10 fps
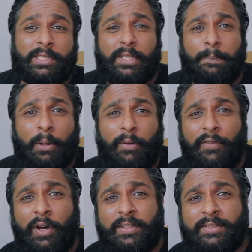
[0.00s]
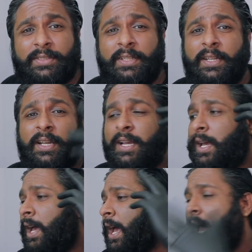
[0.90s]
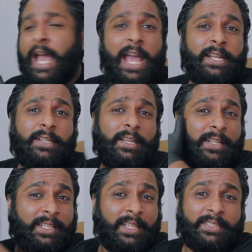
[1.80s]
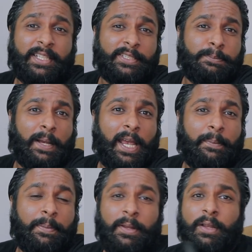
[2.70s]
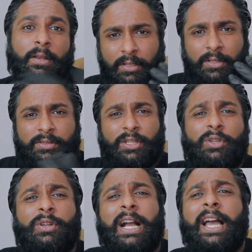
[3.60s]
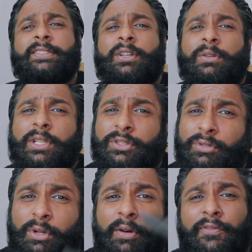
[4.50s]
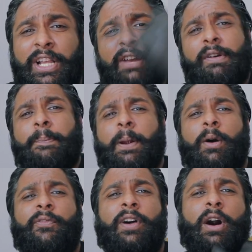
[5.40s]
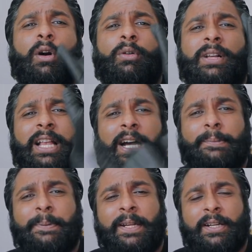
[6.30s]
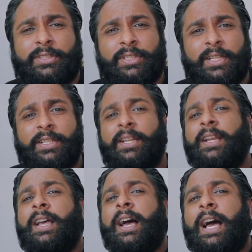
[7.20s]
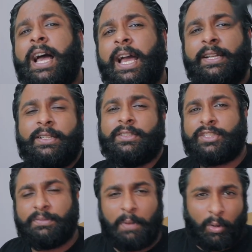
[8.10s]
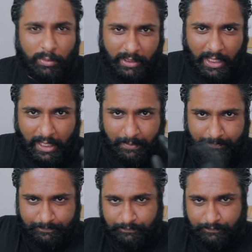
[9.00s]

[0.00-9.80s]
in the provost, and a DSH pipe. So you guys know the drill, flavor profile, cloud production, and smoke time.